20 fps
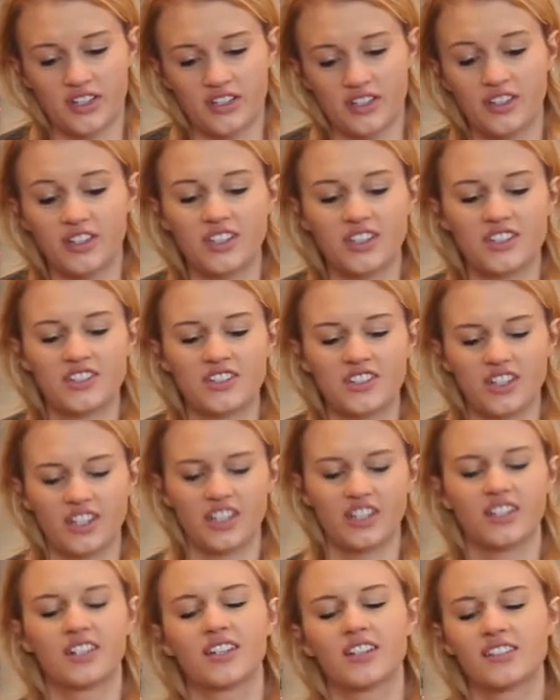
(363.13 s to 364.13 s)
the cookie
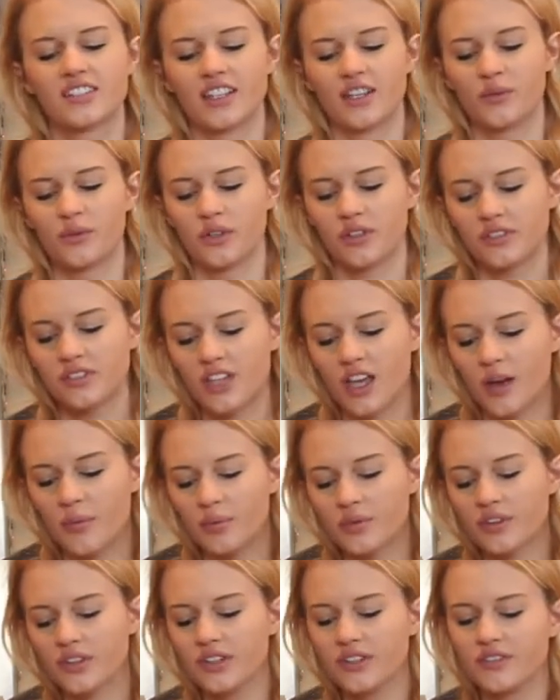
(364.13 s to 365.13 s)
sheet because they will
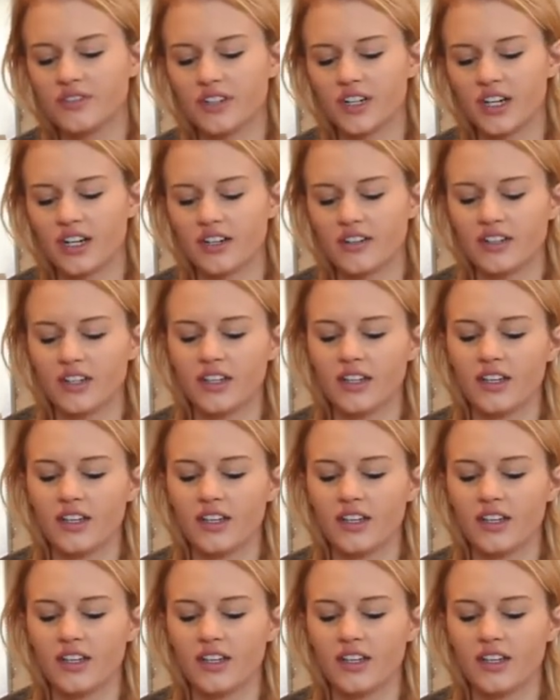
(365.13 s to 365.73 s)
topple over